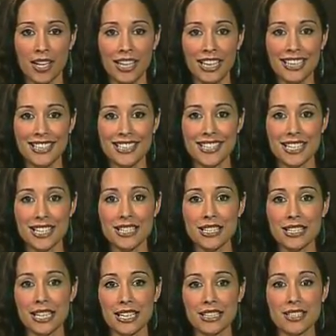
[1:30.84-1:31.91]
He says
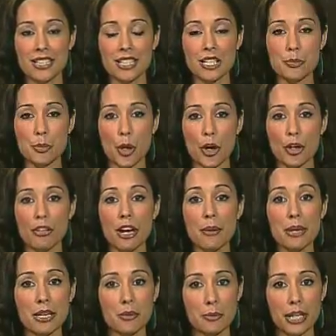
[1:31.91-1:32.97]
next year's
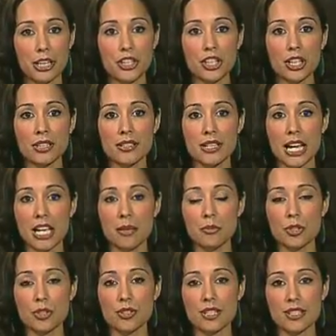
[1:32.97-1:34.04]
program and budgets aim
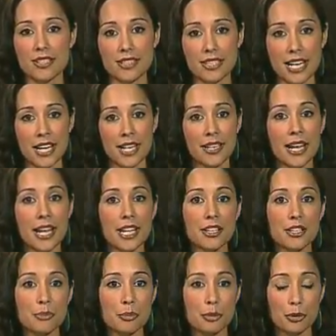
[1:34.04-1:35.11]
to sustain and
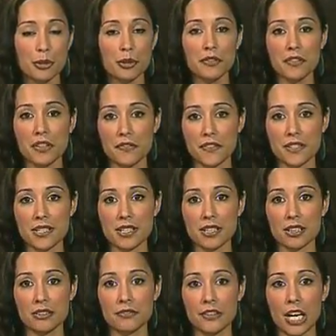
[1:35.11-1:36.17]
improve the
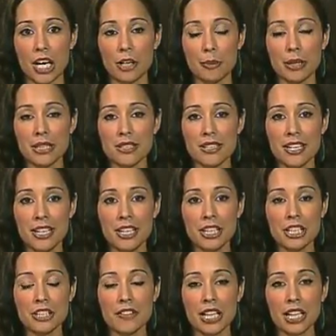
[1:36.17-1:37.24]
physical environment,
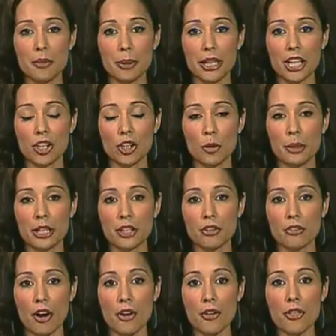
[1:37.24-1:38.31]
develop economic
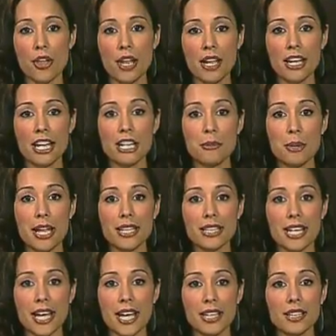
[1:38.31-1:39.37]
growth and
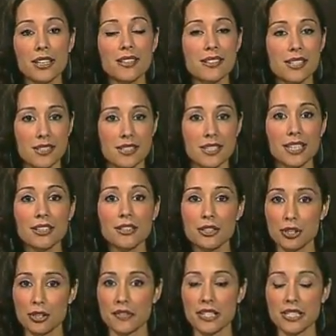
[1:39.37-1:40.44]
maintain existing
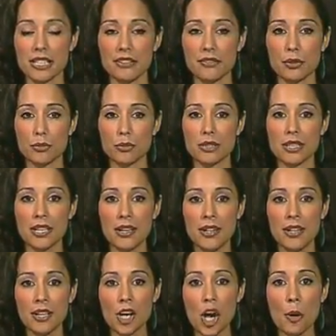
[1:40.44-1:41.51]
service levels.
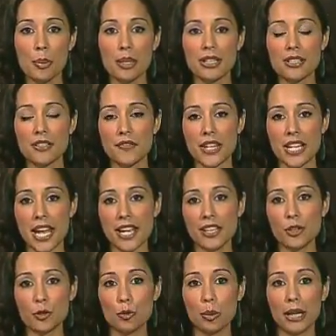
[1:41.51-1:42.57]
Copies of the
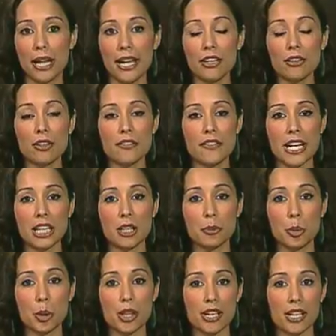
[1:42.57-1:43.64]
annual plan are
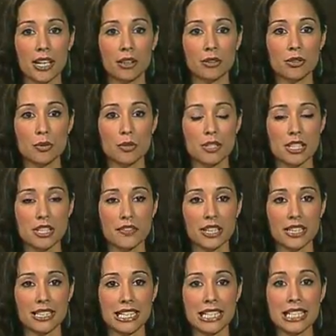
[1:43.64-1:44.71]
available at the Council
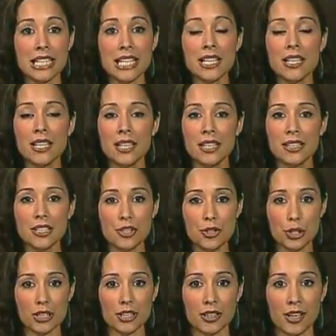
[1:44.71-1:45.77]
Civic Centre,
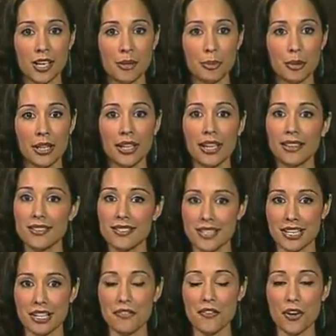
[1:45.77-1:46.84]
District Library and
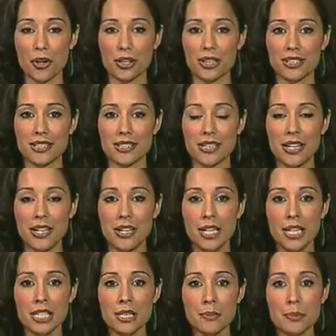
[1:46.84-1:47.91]
City Focus.
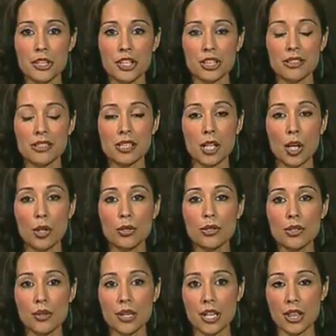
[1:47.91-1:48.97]
Submissions
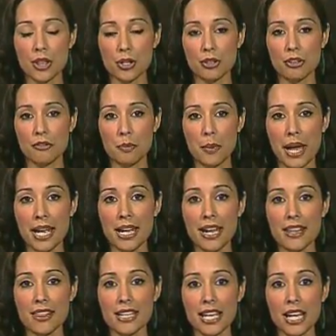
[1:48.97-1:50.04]
close on the 3rd of May
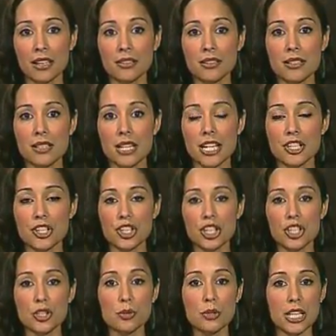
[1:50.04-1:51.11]
and the Council has
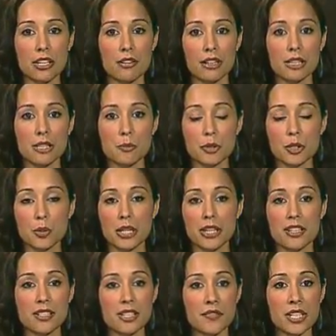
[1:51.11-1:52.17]
scheduled hearings
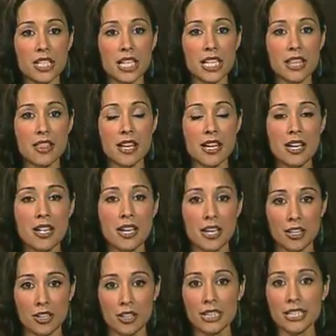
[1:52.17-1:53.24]
between the 17th
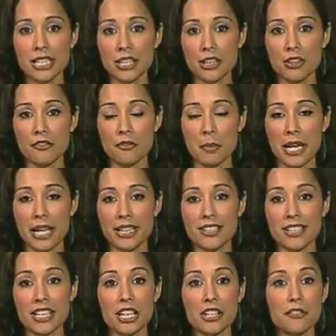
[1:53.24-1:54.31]
and 19th of May
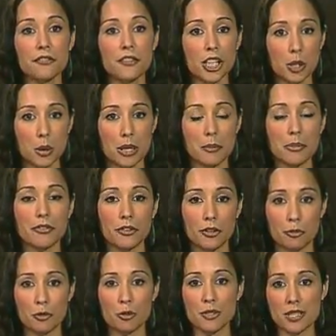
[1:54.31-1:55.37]
to hear follow-up
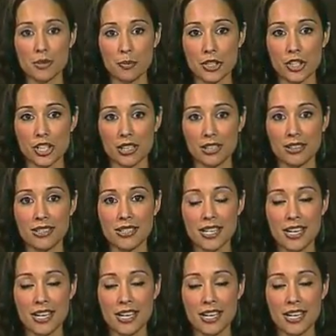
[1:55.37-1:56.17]
verbal submissions.